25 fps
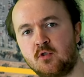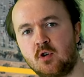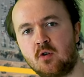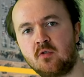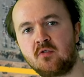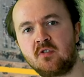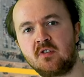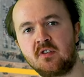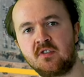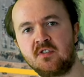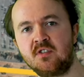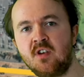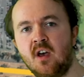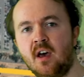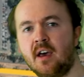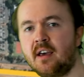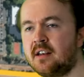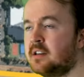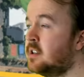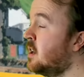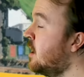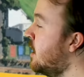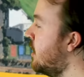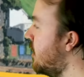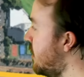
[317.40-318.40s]
jokes
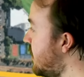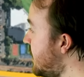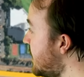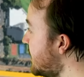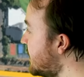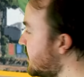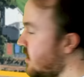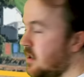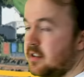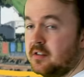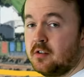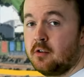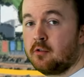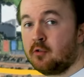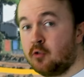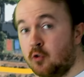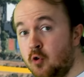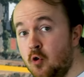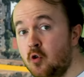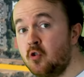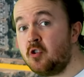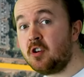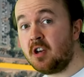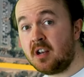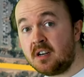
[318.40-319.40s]
aside, this is a
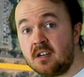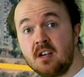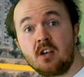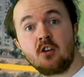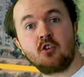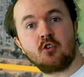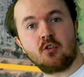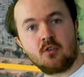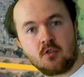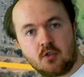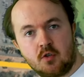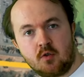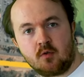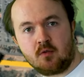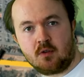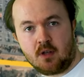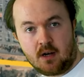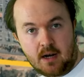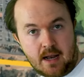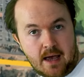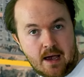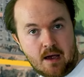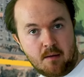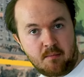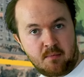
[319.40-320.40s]
good addition to the
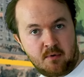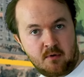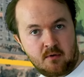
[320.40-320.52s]
lap.